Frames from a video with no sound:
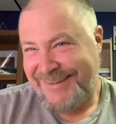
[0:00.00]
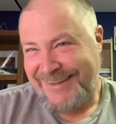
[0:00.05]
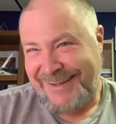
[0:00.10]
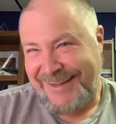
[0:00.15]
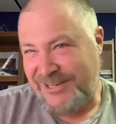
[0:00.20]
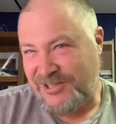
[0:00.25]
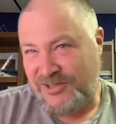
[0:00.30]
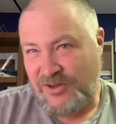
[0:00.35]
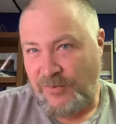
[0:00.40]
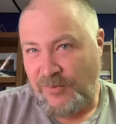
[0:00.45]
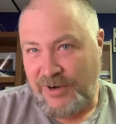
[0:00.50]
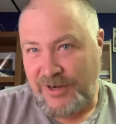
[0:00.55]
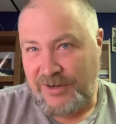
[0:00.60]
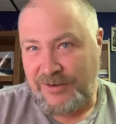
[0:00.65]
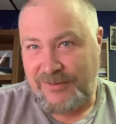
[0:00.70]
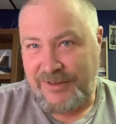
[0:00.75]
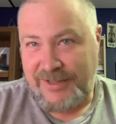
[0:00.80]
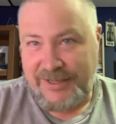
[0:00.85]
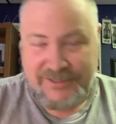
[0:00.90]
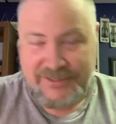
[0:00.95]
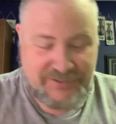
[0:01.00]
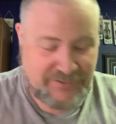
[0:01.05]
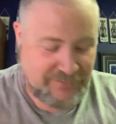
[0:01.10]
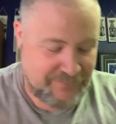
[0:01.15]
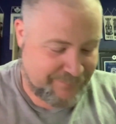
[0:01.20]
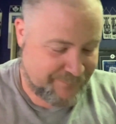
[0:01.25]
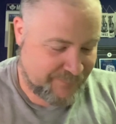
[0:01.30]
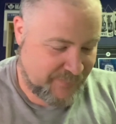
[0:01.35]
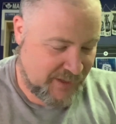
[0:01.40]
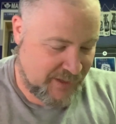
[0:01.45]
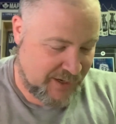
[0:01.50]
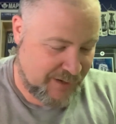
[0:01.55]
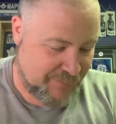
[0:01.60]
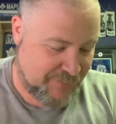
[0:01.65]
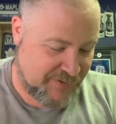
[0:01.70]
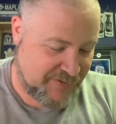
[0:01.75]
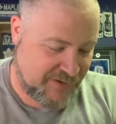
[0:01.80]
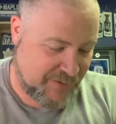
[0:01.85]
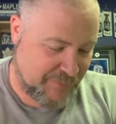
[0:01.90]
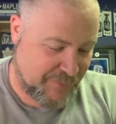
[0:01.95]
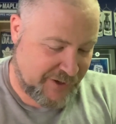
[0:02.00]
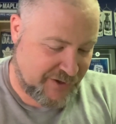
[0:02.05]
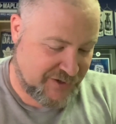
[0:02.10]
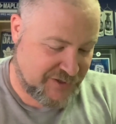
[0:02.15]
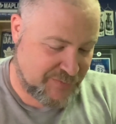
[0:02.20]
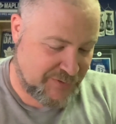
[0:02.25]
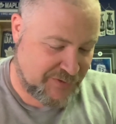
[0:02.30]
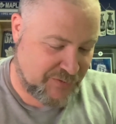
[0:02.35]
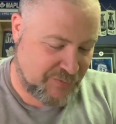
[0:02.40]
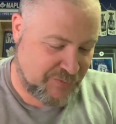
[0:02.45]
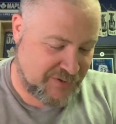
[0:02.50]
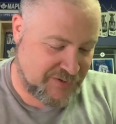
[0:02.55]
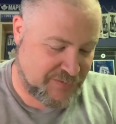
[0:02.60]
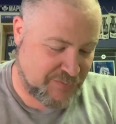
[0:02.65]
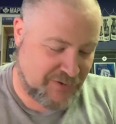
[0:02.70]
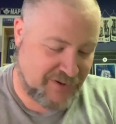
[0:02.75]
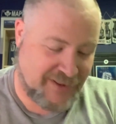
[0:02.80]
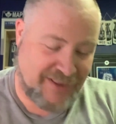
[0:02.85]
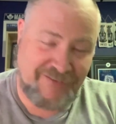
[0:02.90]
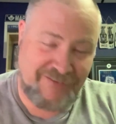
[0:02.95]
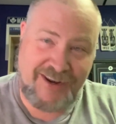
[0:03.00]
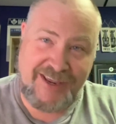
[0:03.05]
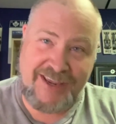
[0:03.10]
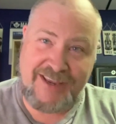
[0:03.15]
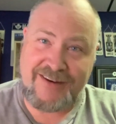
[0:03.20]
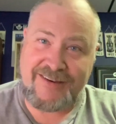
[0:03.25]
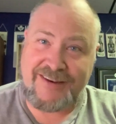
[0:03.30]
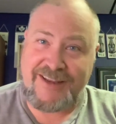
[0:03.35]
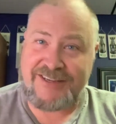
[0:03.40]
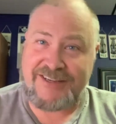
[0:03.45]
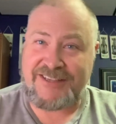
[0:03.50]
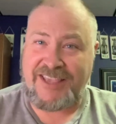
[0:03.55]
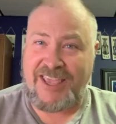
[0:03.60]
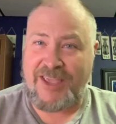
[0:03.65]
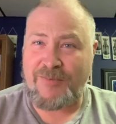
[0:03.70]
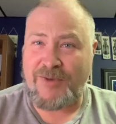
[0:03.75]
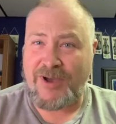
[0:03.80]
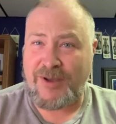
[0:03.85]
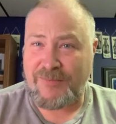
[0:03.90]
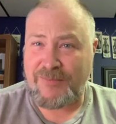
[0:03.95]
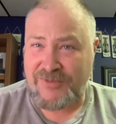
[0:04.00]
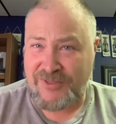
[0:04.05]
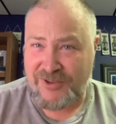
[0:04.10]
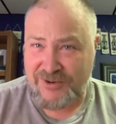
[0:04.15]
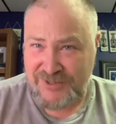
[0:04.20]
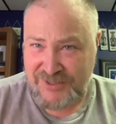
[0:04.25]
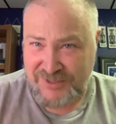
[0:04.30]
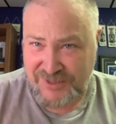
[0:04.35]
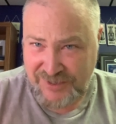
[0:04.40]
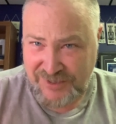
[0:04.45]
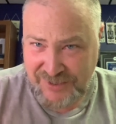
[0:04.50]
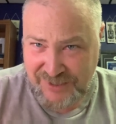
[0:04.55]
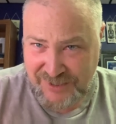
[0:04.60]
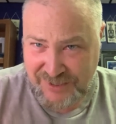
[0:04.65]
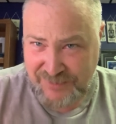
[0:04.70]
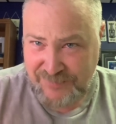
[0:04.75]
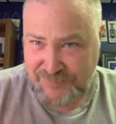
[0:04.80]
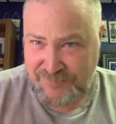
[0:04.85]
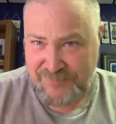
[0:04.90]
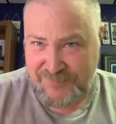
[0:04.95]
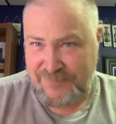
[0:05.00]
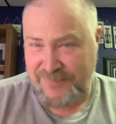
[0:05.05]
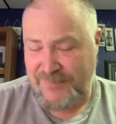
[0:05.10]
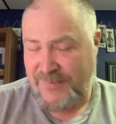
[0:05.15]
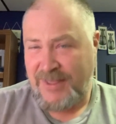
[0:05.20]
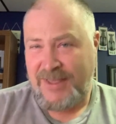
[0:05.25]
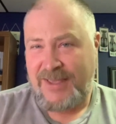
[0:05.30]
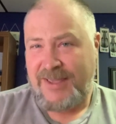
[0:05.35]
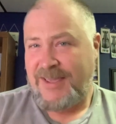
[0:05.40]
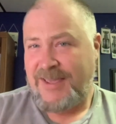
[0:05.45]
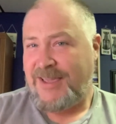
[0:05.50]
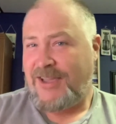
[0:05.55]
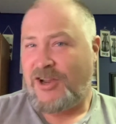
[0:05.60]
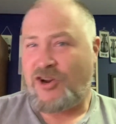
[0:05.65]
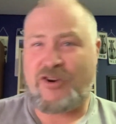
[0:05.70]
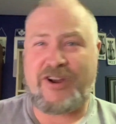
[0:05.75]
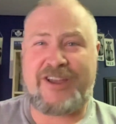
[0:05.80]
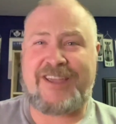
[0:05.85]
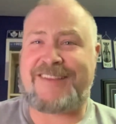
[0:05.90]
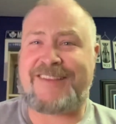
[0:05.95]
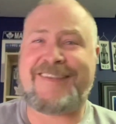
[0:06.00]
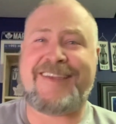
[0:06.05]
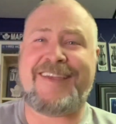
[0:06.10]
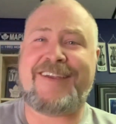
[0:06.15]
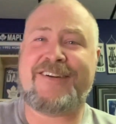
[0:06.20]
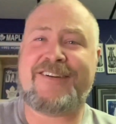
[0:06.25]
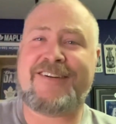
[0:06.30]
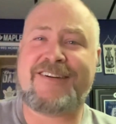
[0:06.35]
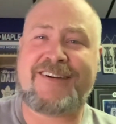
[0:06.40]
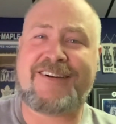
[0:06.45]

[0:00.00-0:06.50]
I just don't want to do that. So I'm going to take Michael Smith to win this one 11-8. Next game up, there's the cricketer,